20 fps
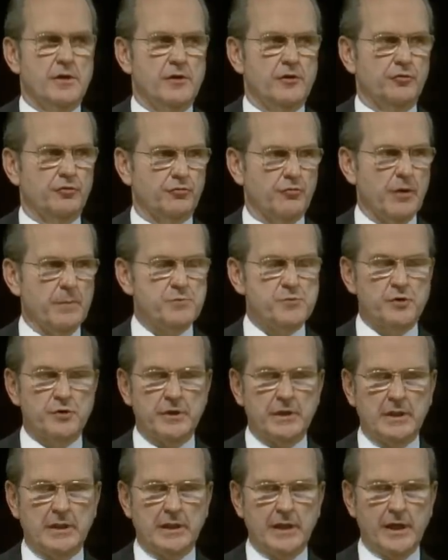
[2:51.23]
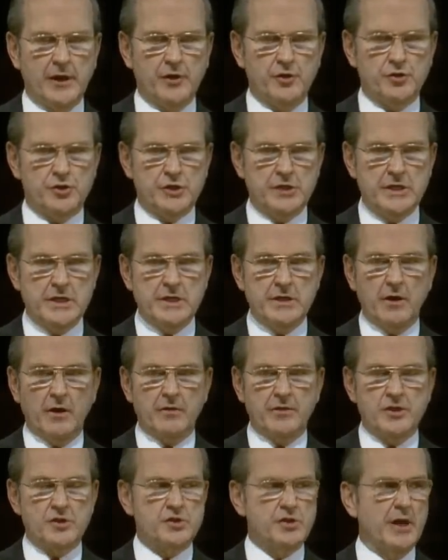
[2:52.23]
Scripture declares, Ye are
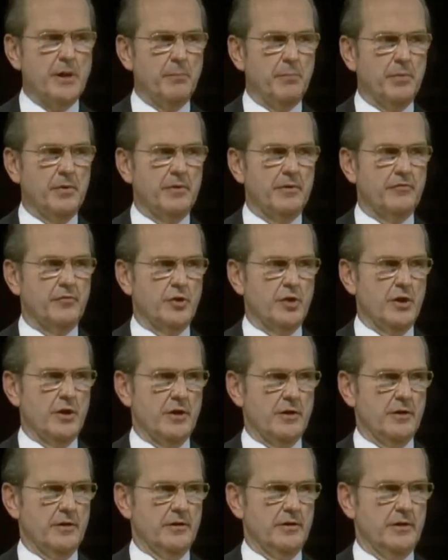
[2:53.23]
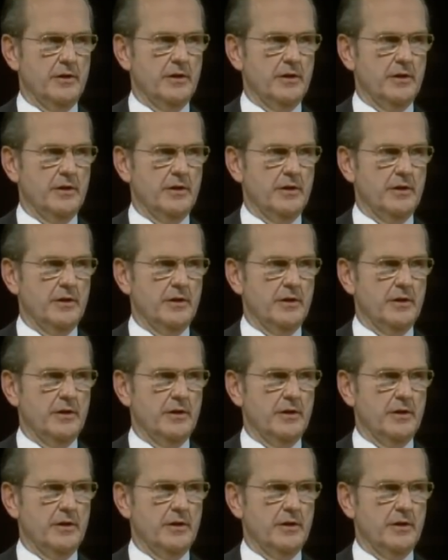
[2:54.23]
the temple of God